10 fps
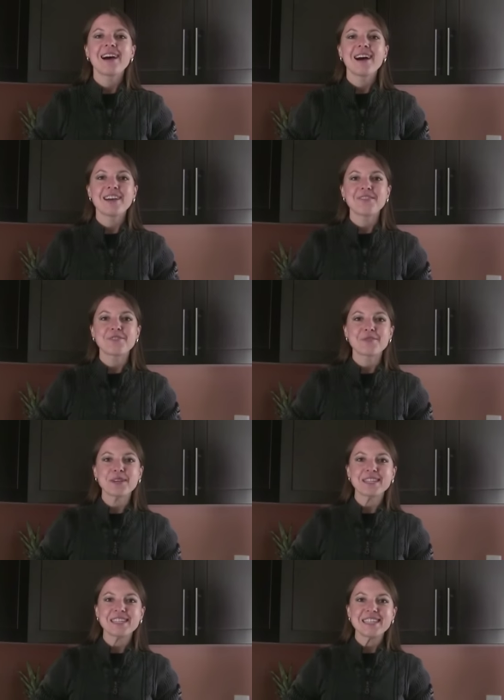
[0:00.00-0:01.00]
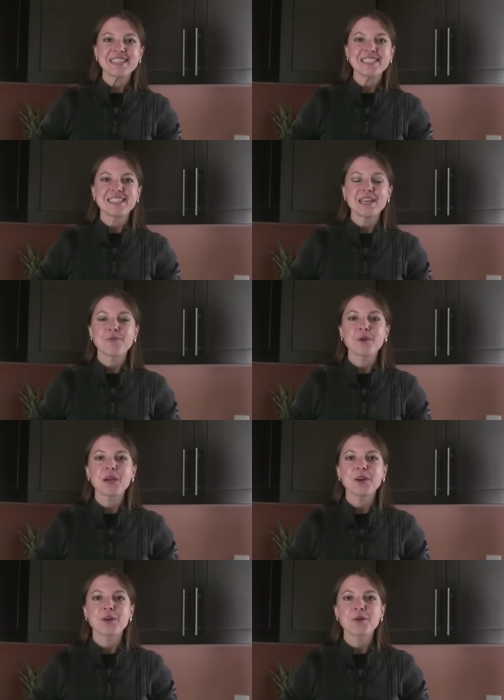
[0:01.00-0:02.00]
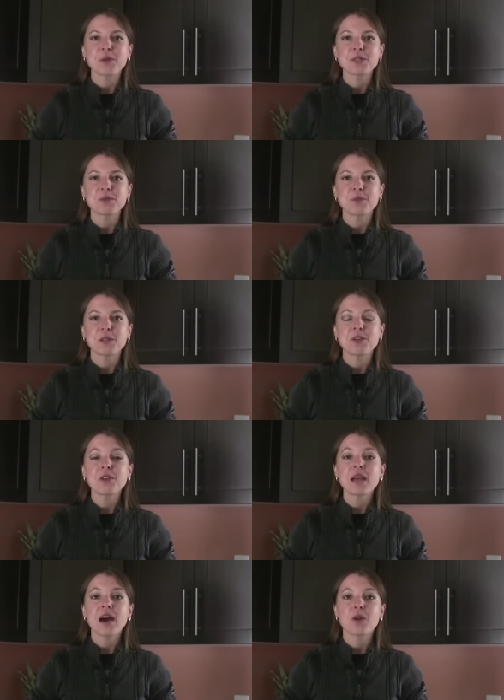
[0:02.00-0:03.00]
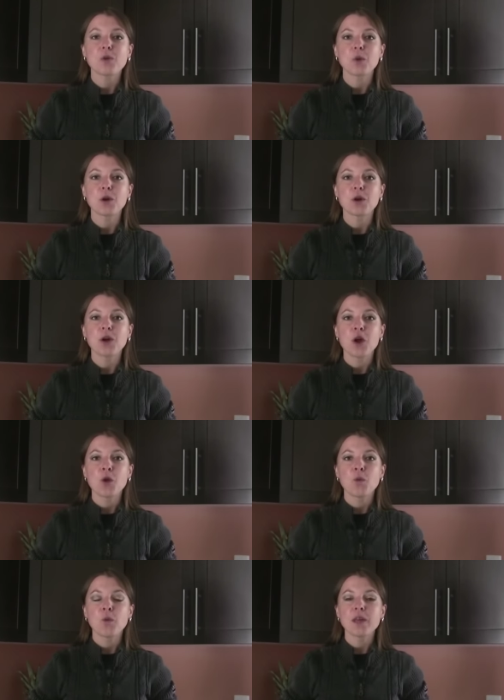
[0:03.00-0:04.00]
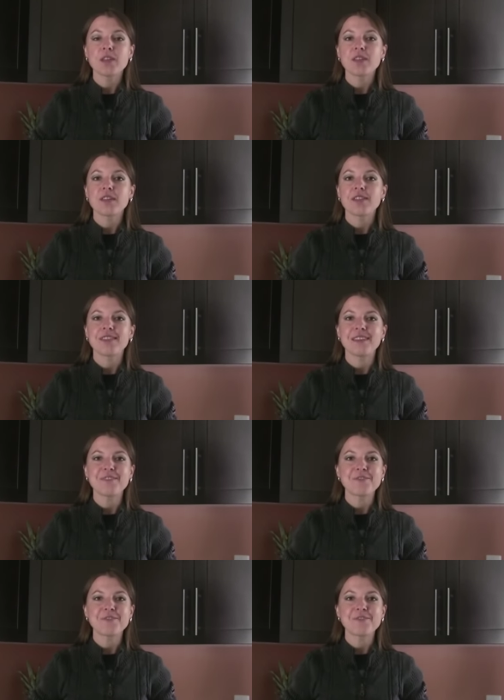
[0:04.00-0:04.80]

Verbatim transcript: Hi everyone, today we are going to be learning how to work with the